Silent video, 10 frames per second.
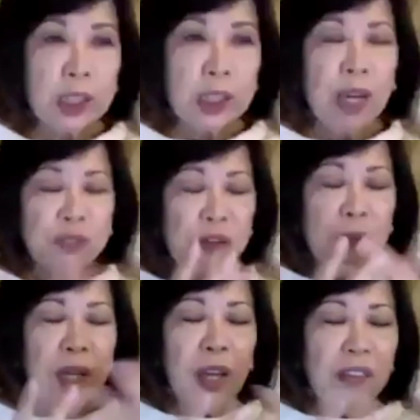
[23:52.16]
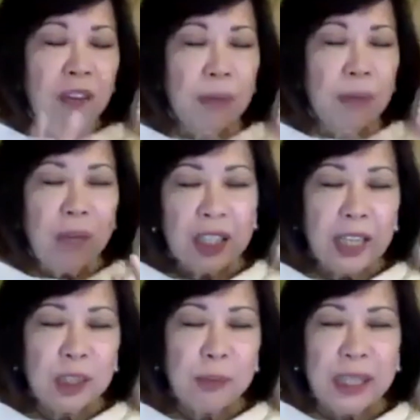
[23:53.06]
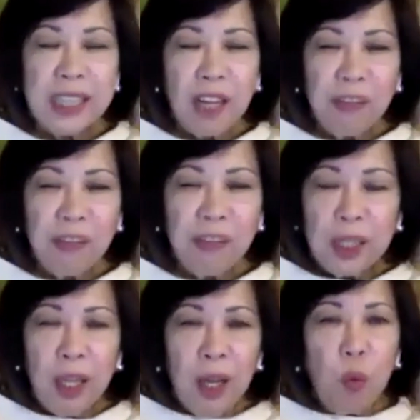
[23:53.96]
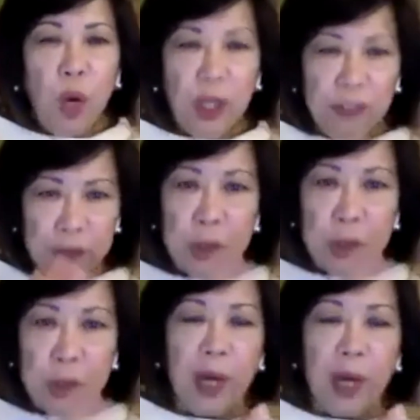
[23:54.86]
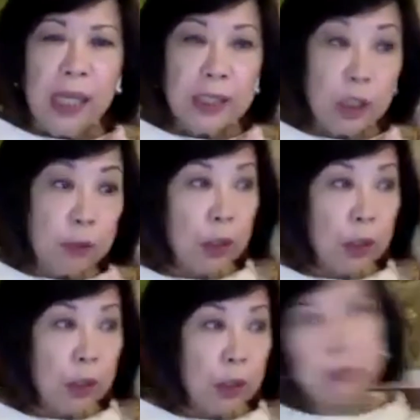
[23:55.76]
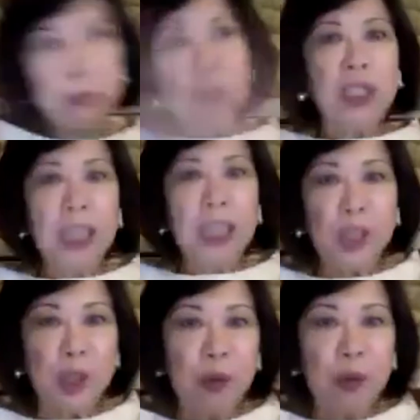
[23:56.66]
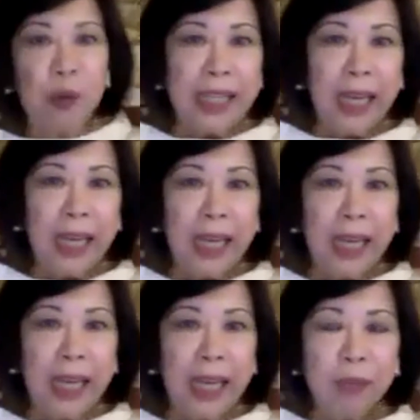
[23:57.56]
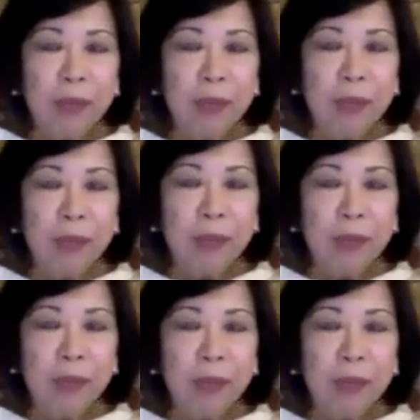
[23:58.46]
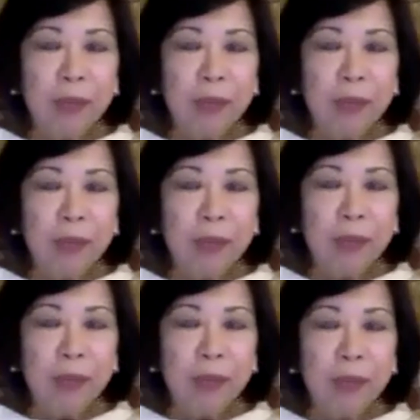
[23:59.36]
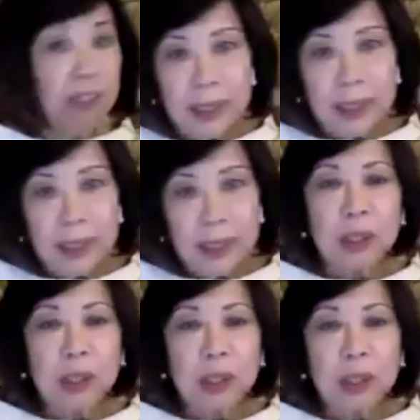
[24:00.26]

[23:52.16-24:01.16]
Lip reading: or familiarize myself with one of your new products, you're sprouting a new one again, which is equally fantastic. I mean, congratulations.